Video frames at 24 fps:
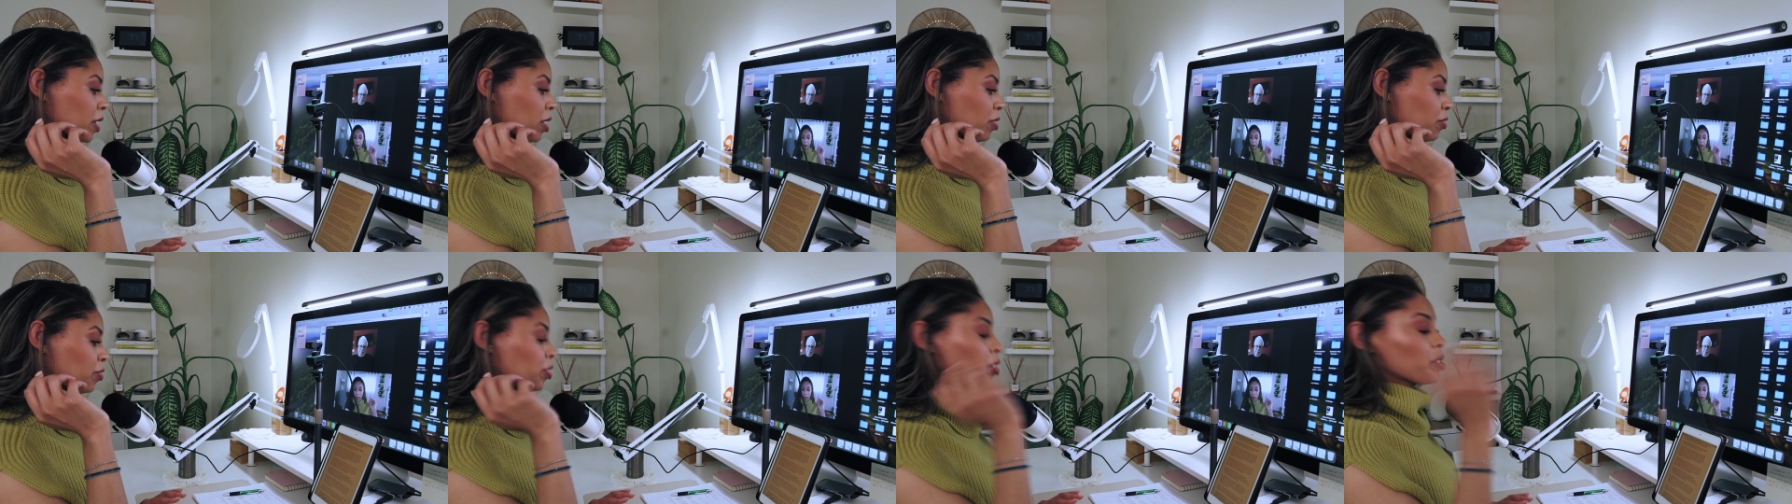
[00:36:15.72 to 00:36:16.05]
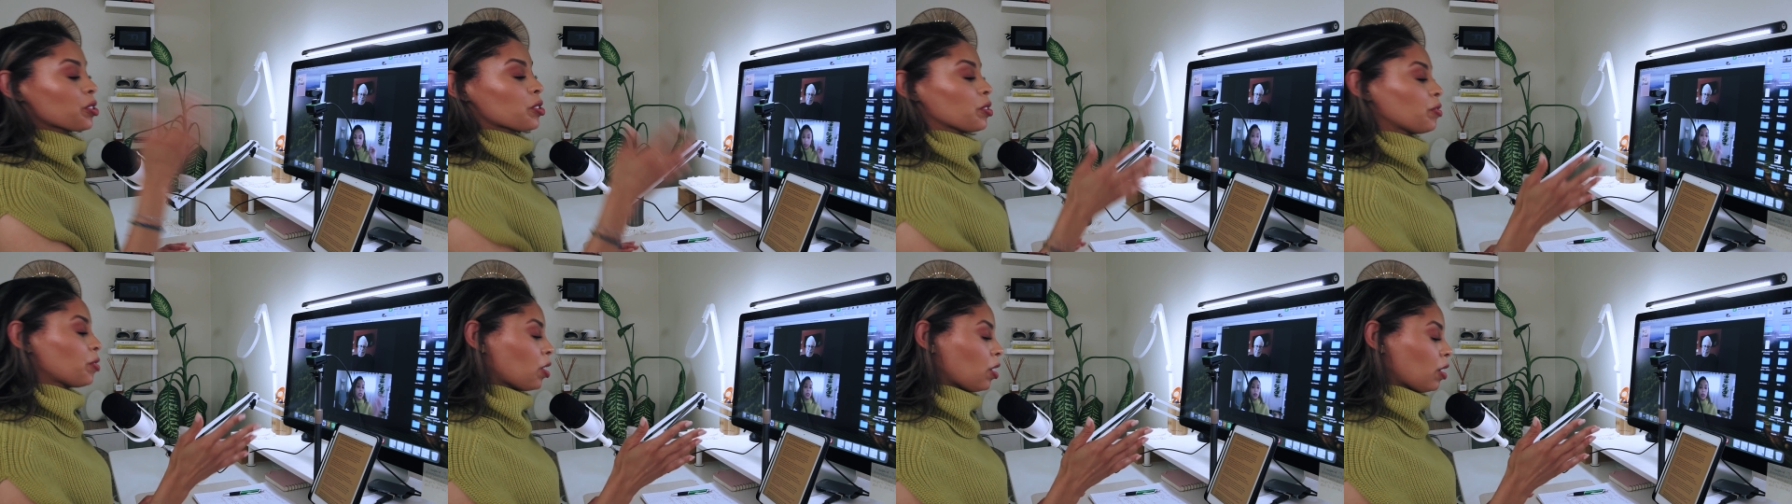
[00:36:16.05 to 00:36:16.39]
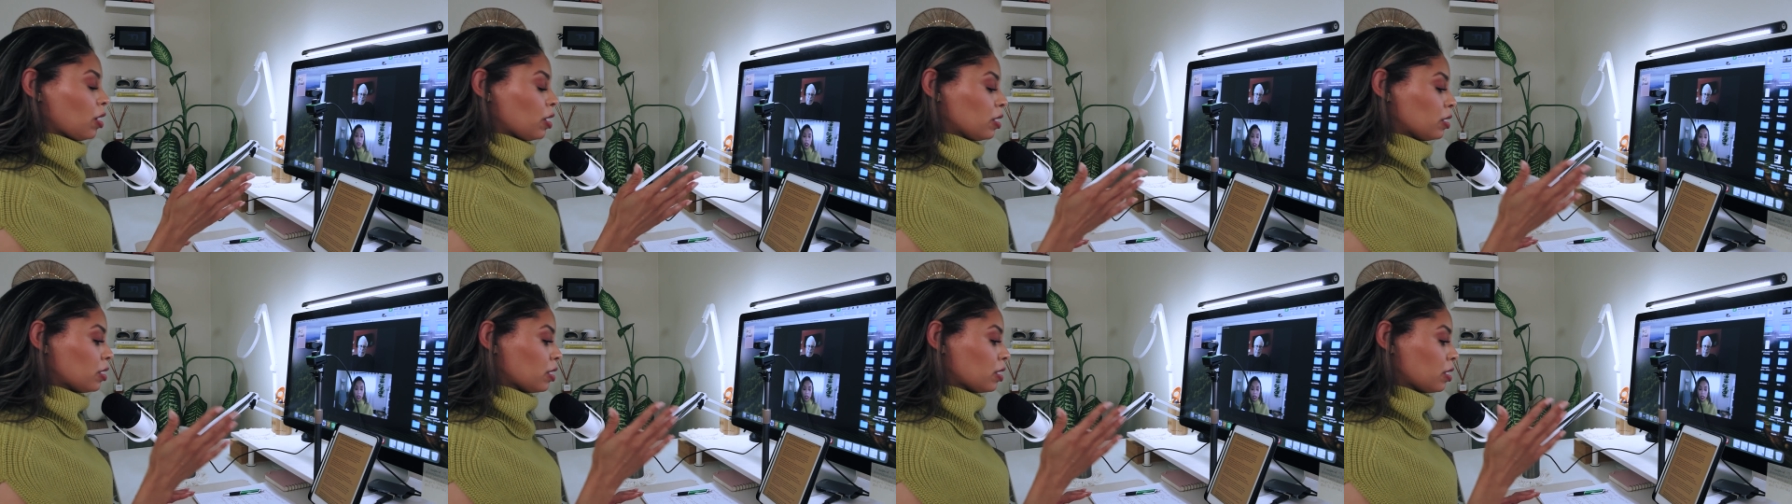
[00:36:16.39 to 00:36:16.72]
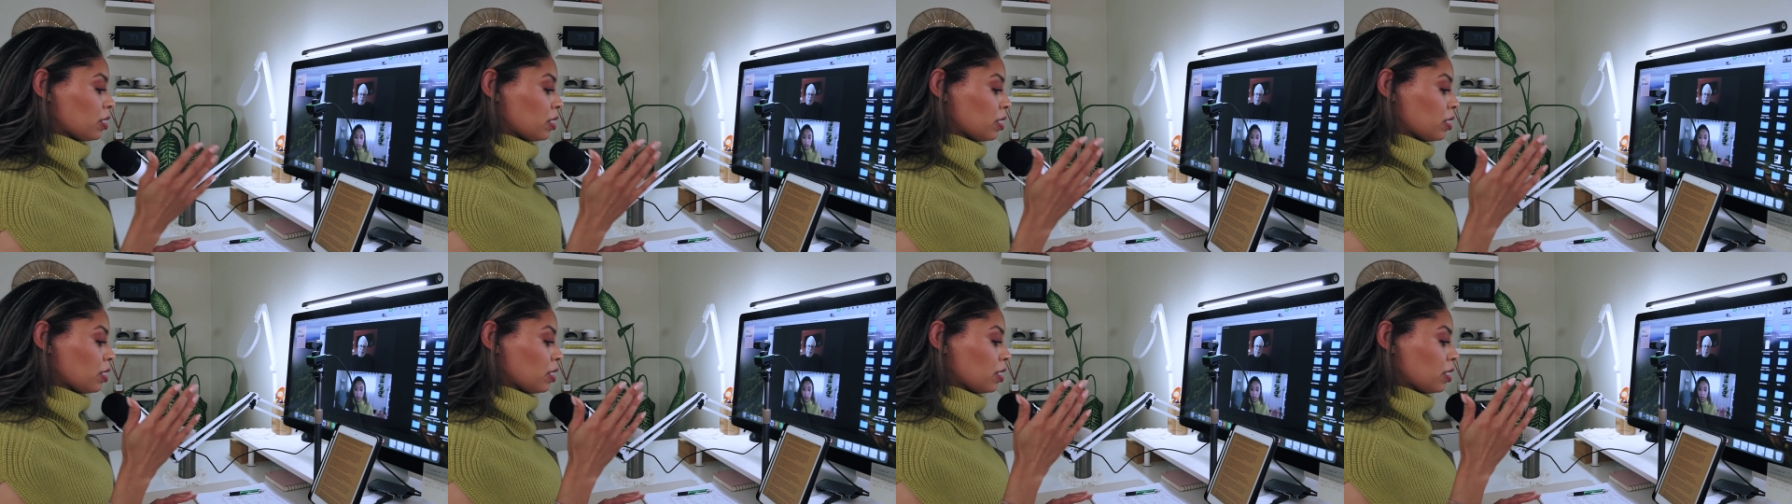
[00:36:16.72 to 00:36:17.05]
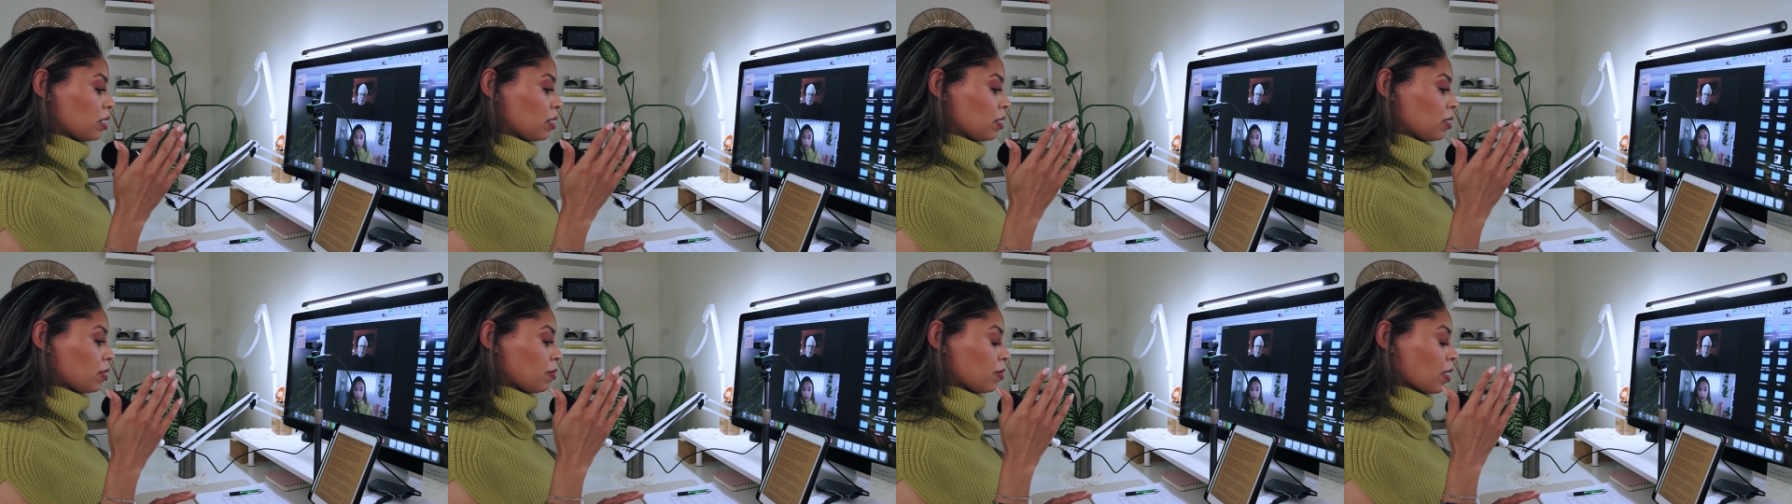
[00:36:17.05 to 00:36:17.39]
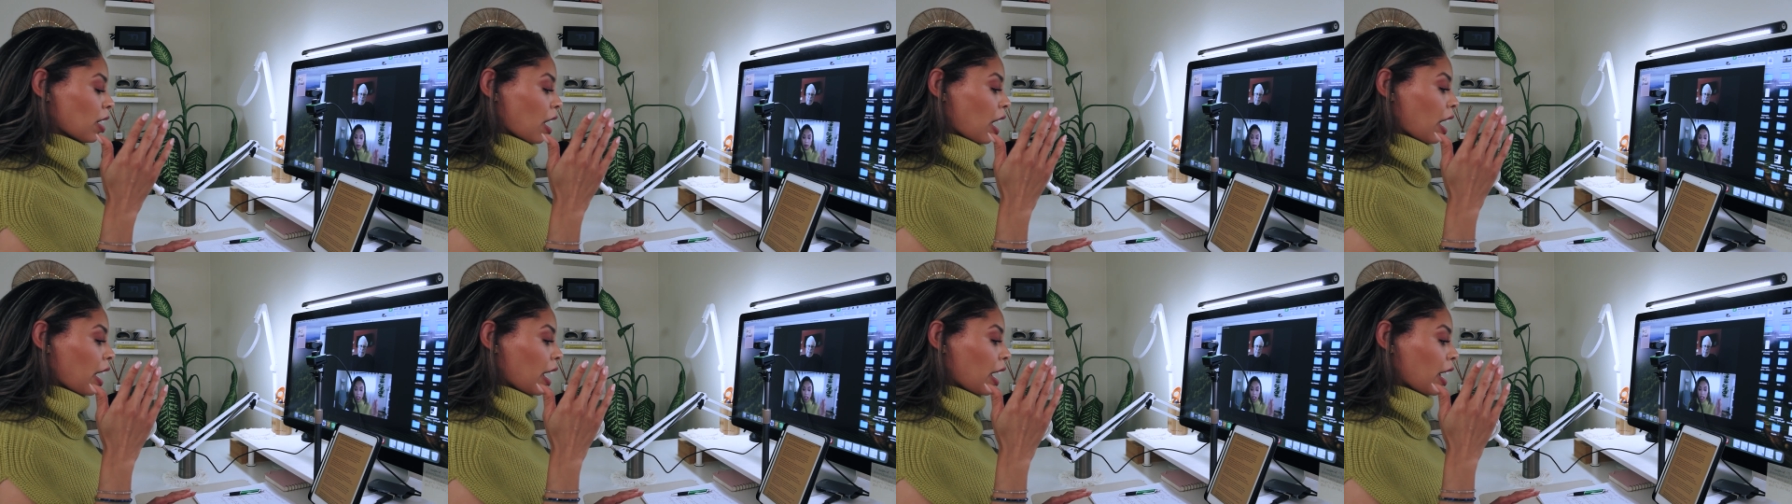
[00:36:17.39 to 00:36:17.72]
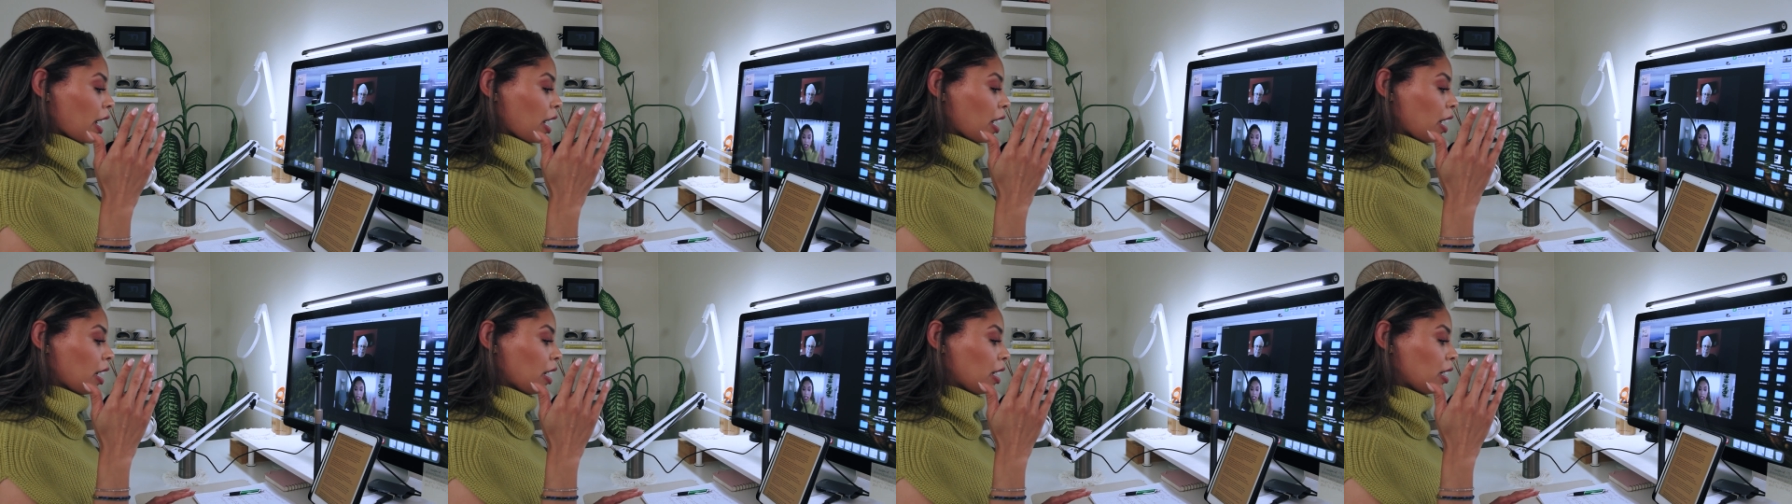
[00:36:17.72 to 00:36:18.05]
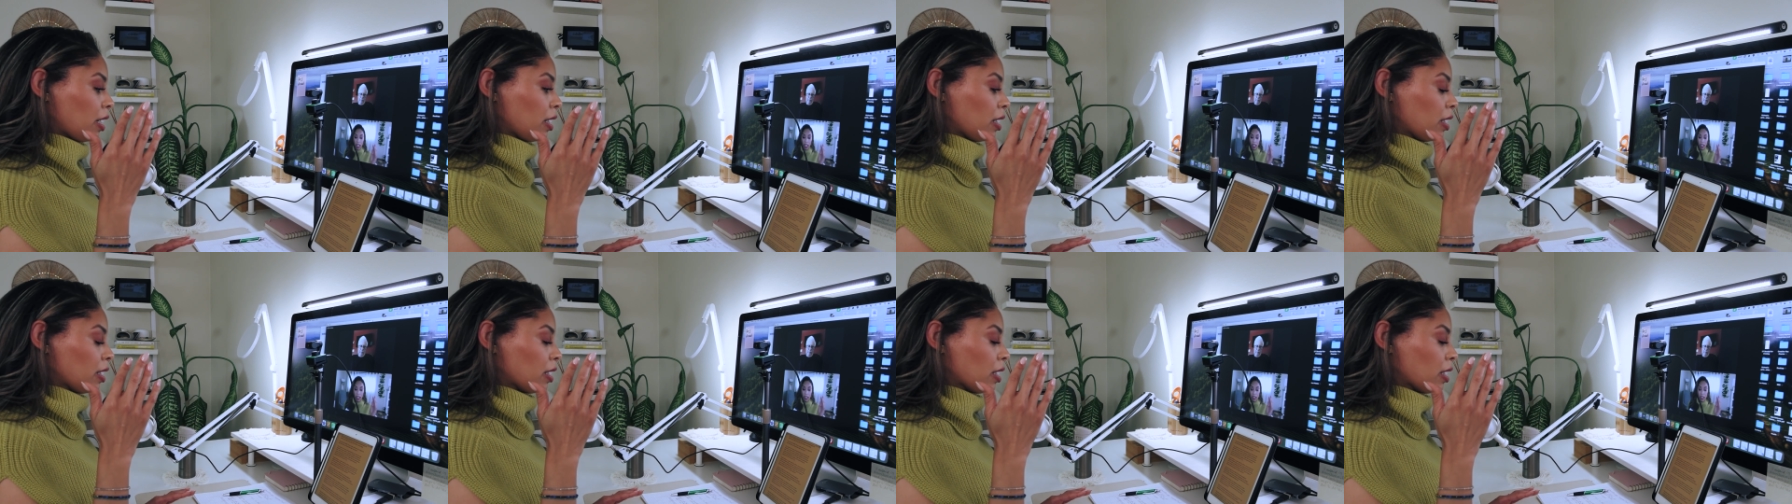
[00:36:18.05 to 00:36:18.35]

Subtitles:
first of all, I